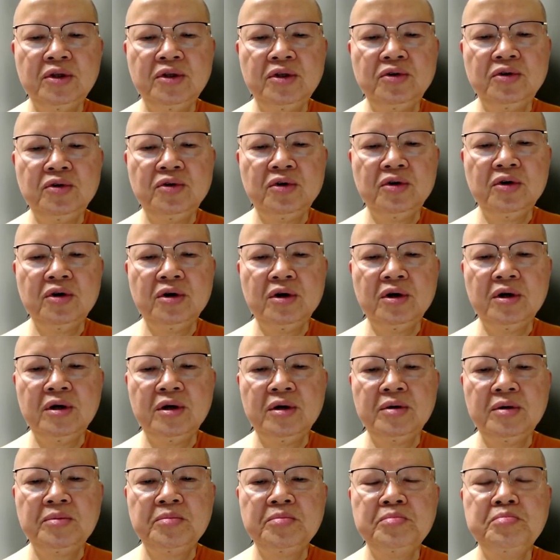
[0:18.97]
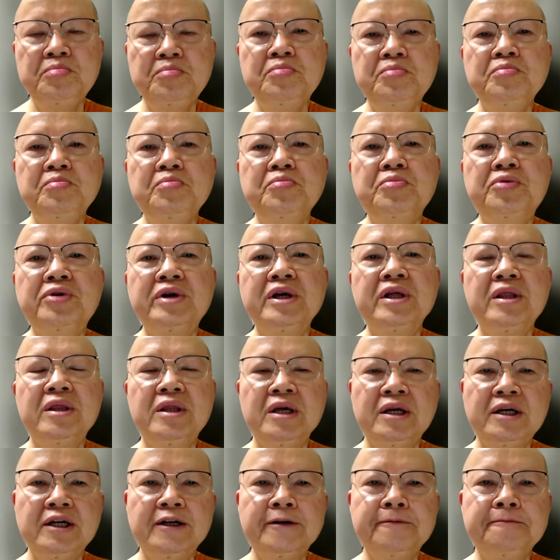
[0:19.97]
your
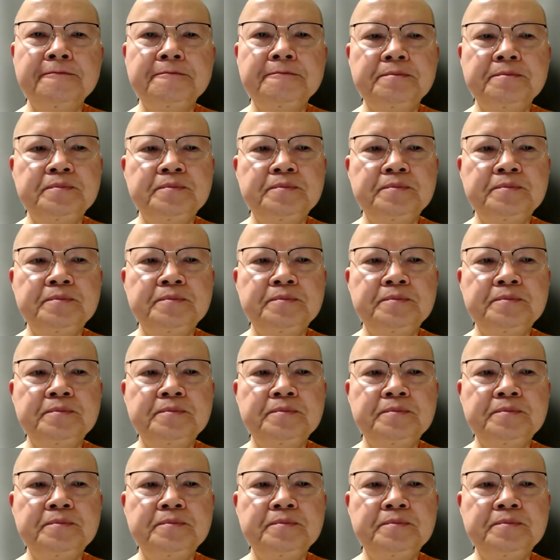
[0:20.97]
breathing.